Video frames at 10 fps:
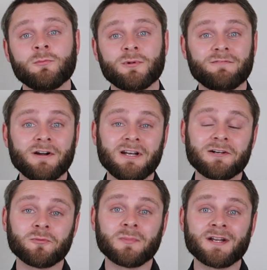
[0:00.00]
with very
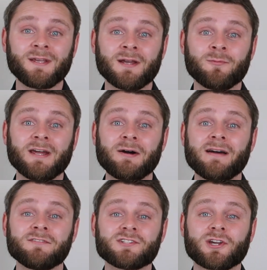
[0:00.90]
little money and without
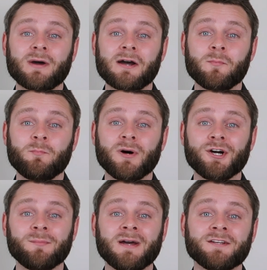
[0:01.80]
having to go out and
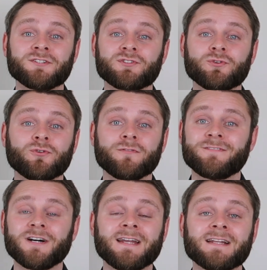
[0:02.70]
buy, manage, or
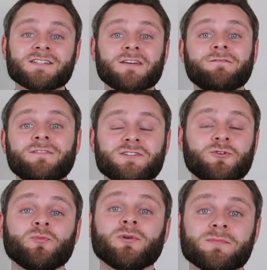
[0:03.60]
finance a
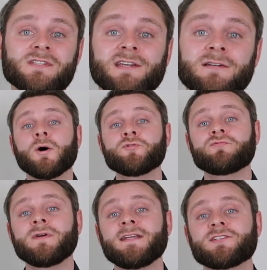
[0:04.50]
physical property. Most
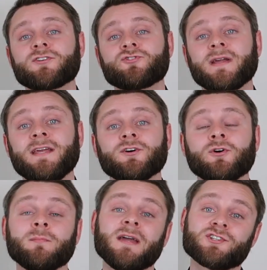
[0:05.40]
REITs trade
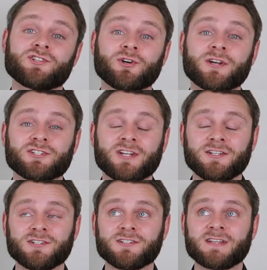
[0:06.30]
on major stock
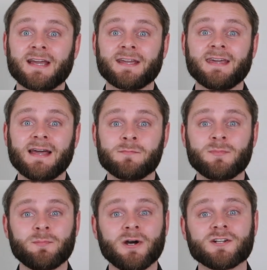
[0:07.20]
exchanges and can
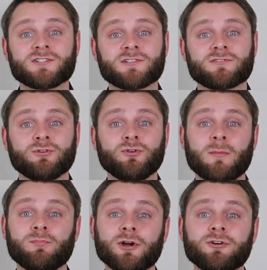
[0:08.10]
be purchased through a
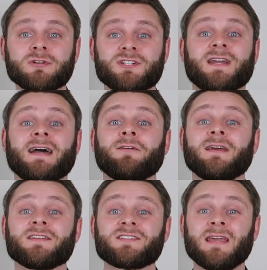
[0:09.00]
brokerage account
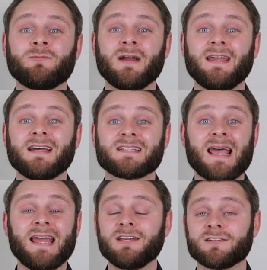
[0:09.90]
in the same way as
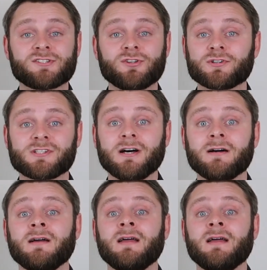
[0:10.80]
any other stocks are.